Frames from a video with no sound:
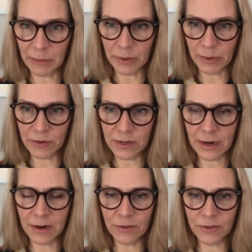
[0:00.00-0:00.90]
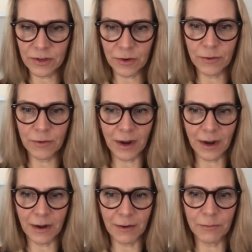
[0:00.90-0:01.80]
person, and also
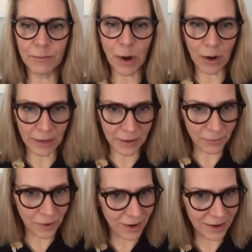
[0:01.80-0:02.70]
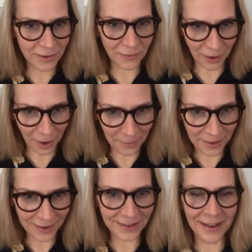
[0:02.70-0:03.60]
Polly and Roz for
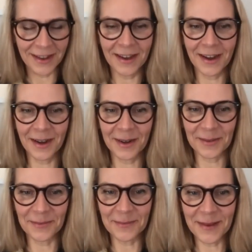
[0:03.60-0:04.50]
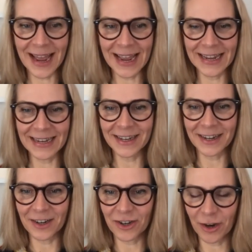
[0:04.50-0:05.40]
coming
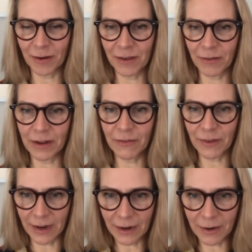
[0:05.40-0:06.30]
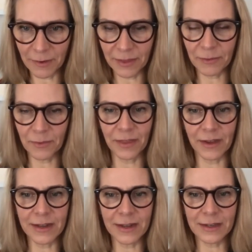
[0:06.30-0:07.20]
and sharing their evening with
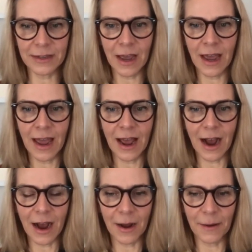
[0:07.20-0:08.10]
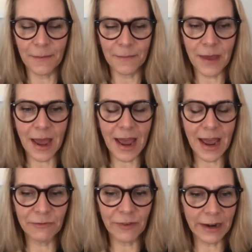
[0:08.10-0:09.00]
us.
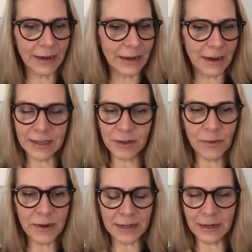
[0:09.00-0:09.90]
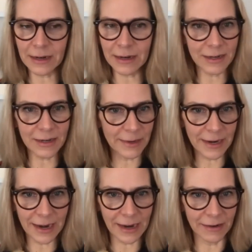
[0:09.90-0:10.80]
And finally, it's always a little
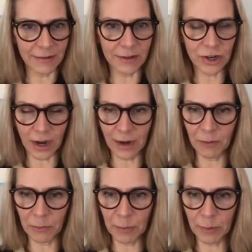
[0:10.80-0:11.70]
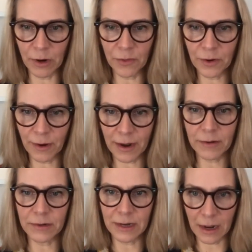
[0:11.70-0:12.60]
intimidating chatting with people on the
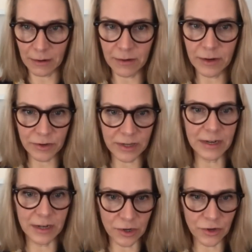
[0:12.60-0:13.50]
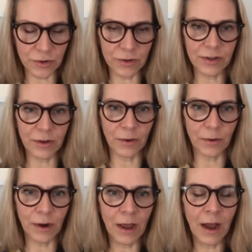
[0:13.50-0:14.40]
ground, adult literacy teachers. So